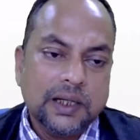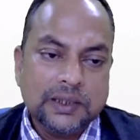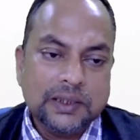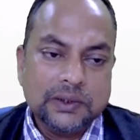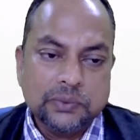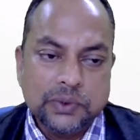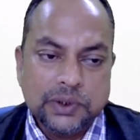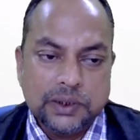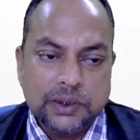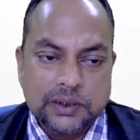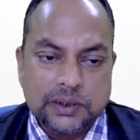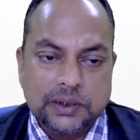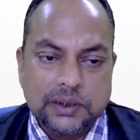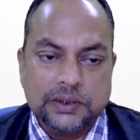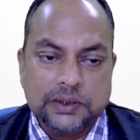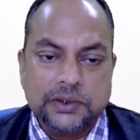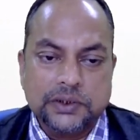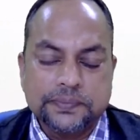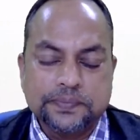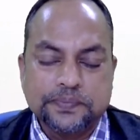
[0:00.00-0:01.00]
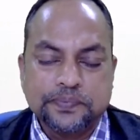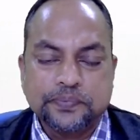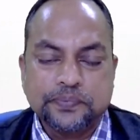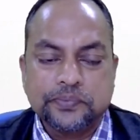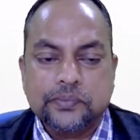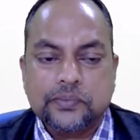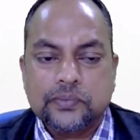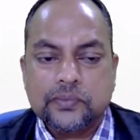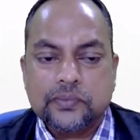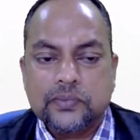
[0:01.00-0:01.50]
as we discussed,
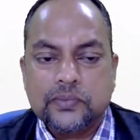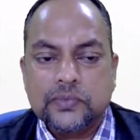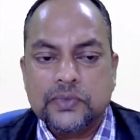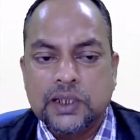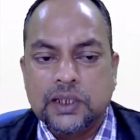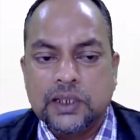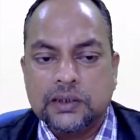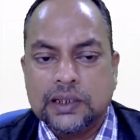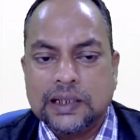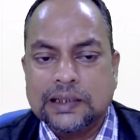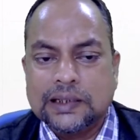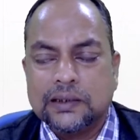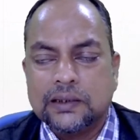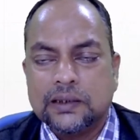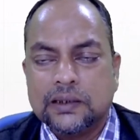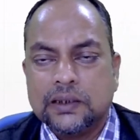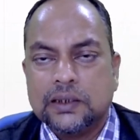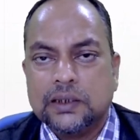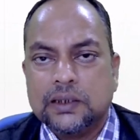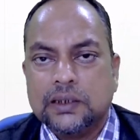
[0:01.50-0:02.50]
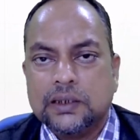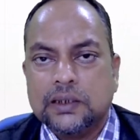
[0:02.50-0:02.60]
that